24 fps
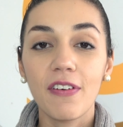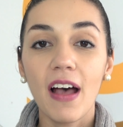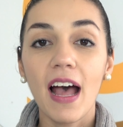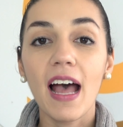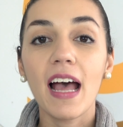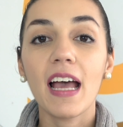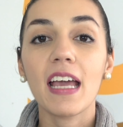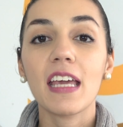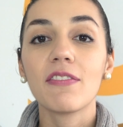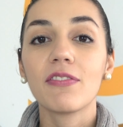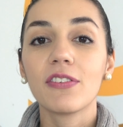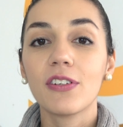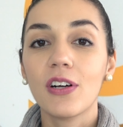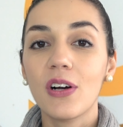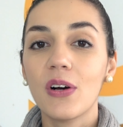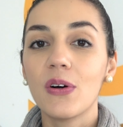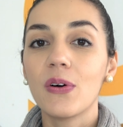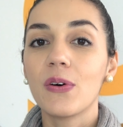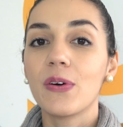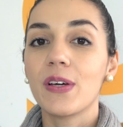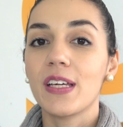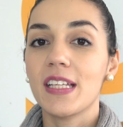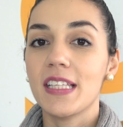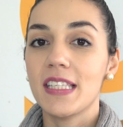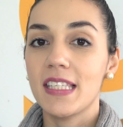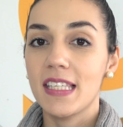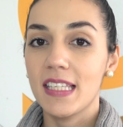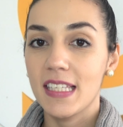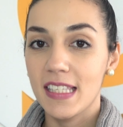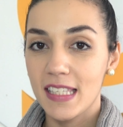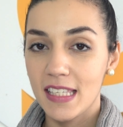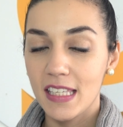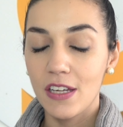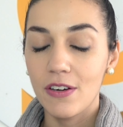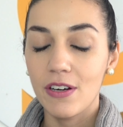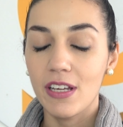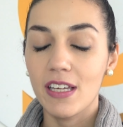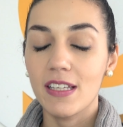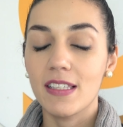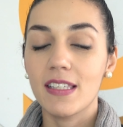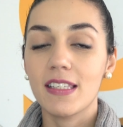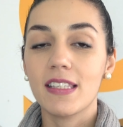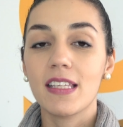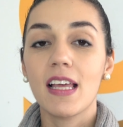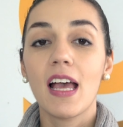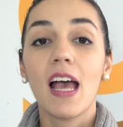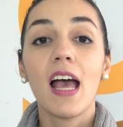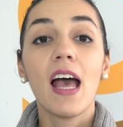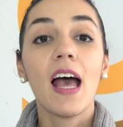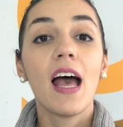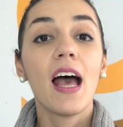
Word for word: five coins series.